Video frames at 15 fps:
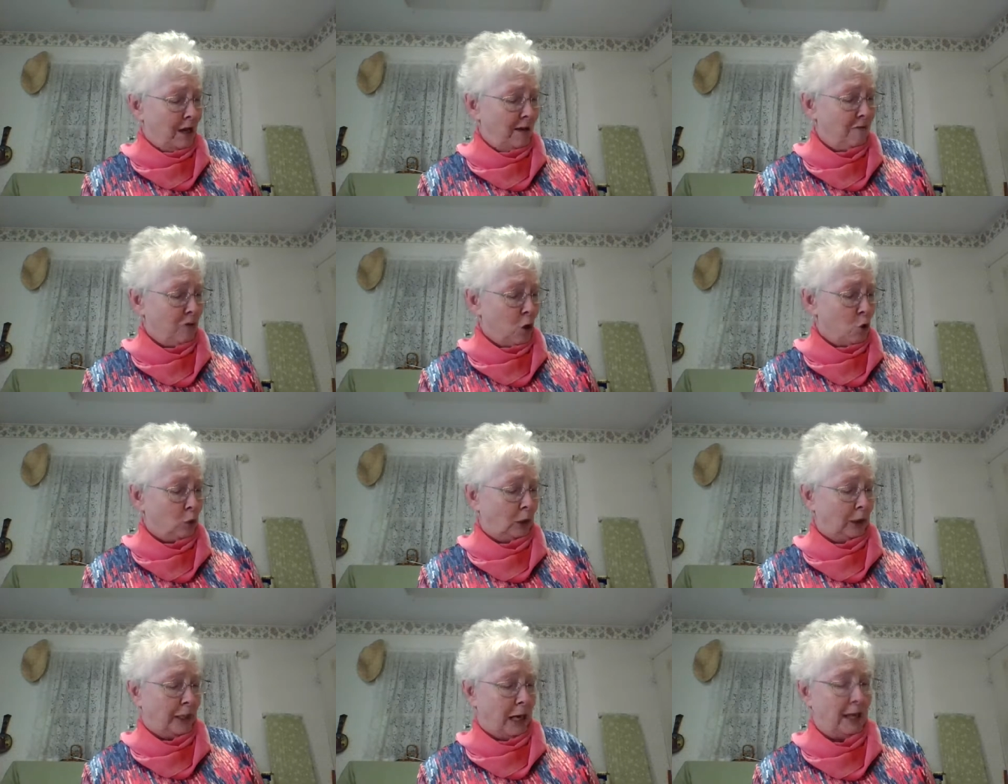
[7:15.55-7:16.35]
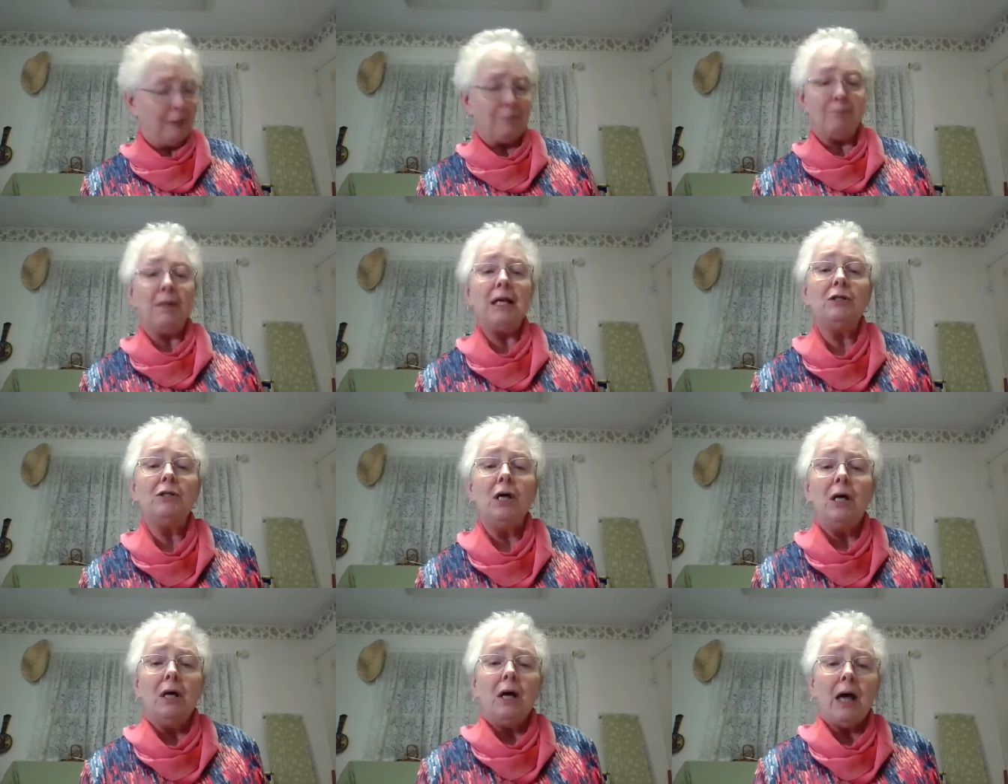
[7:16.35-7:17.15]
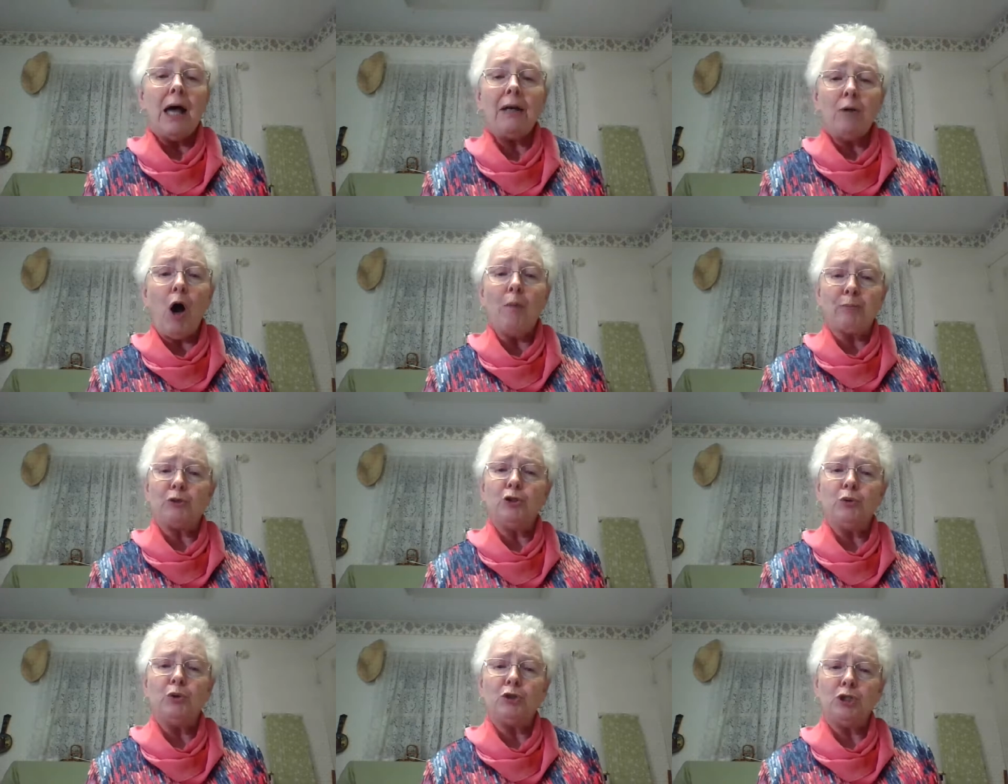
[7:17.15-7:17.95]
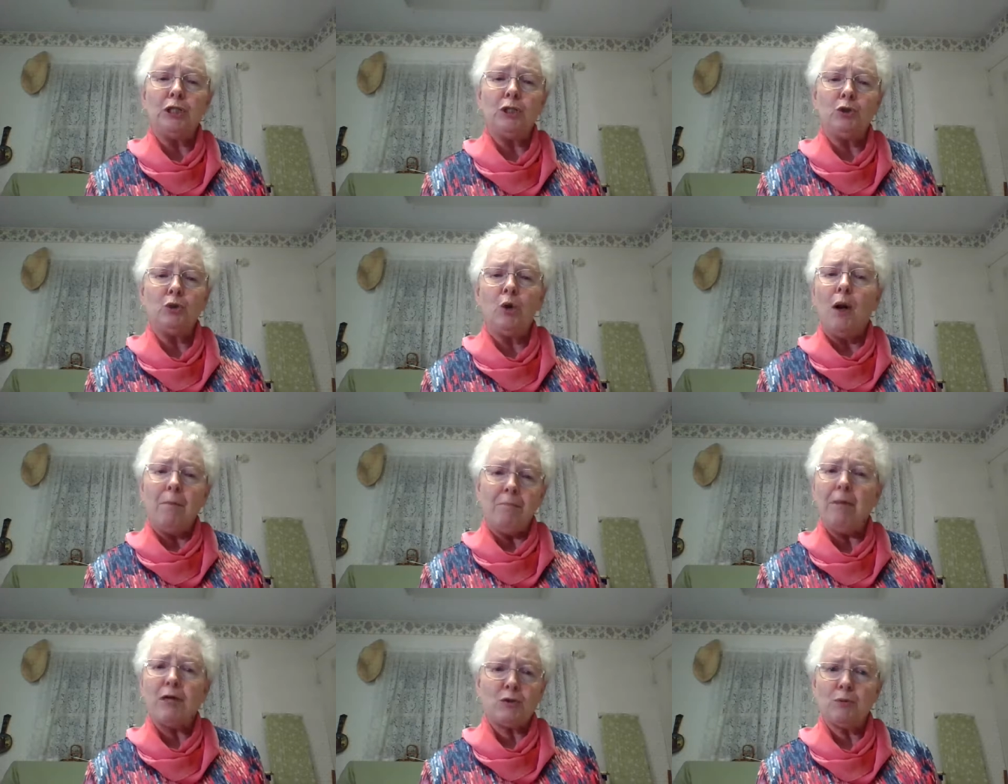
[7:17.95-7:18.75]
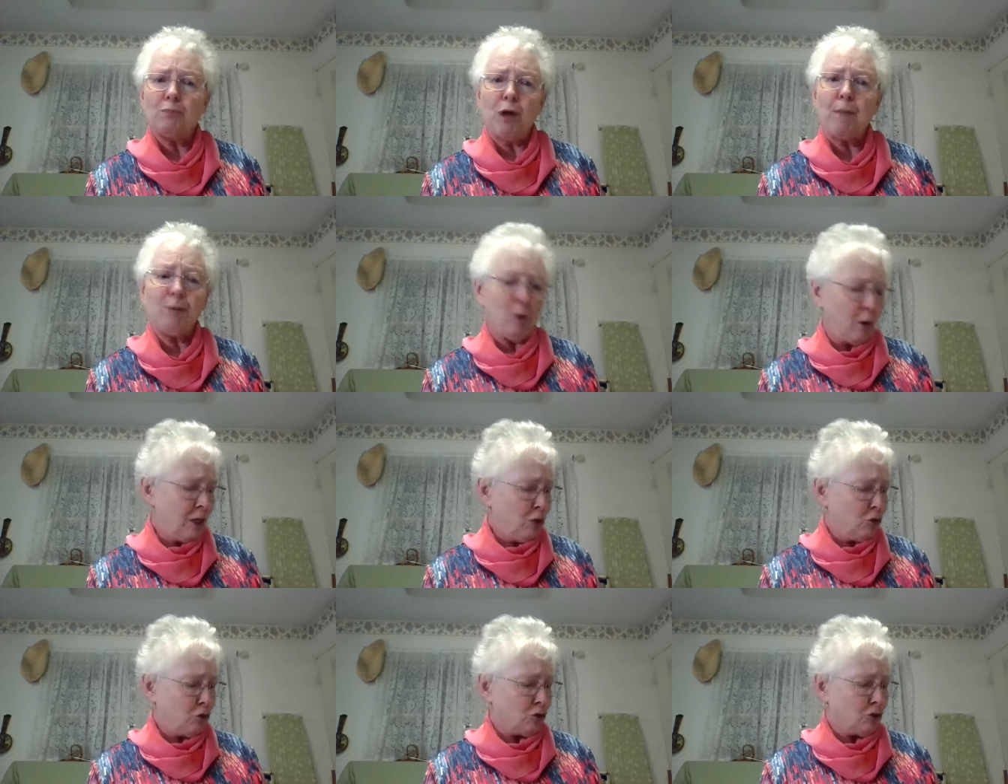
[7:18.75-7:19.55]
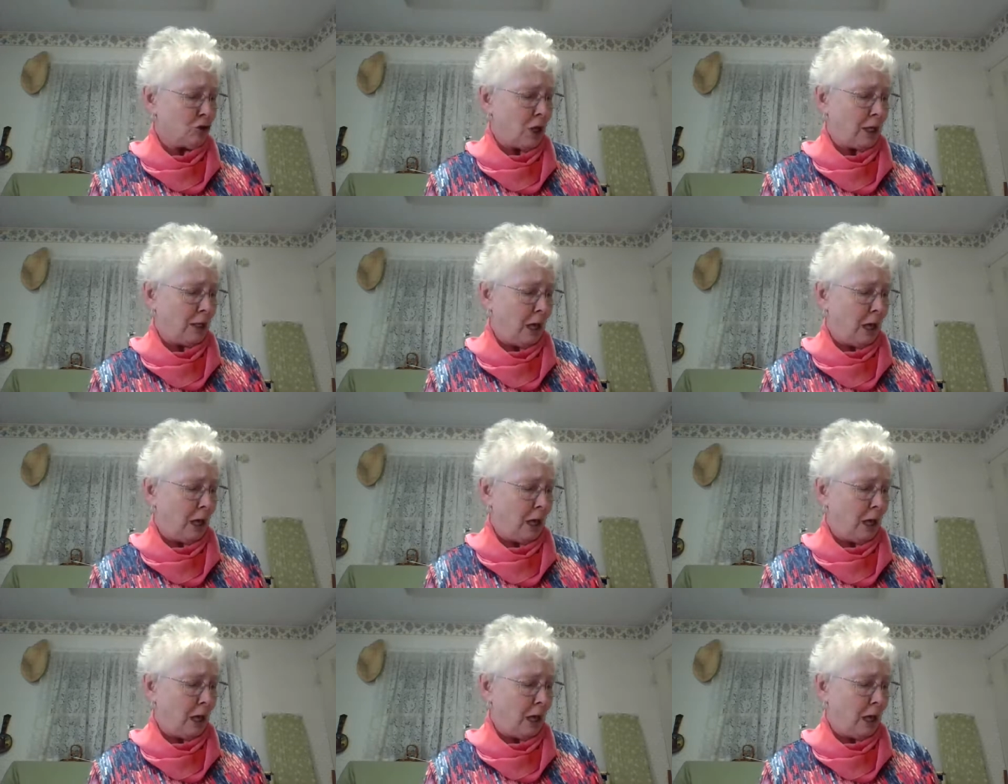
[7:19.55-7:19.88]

If only I had made an opportunity to make some preparations.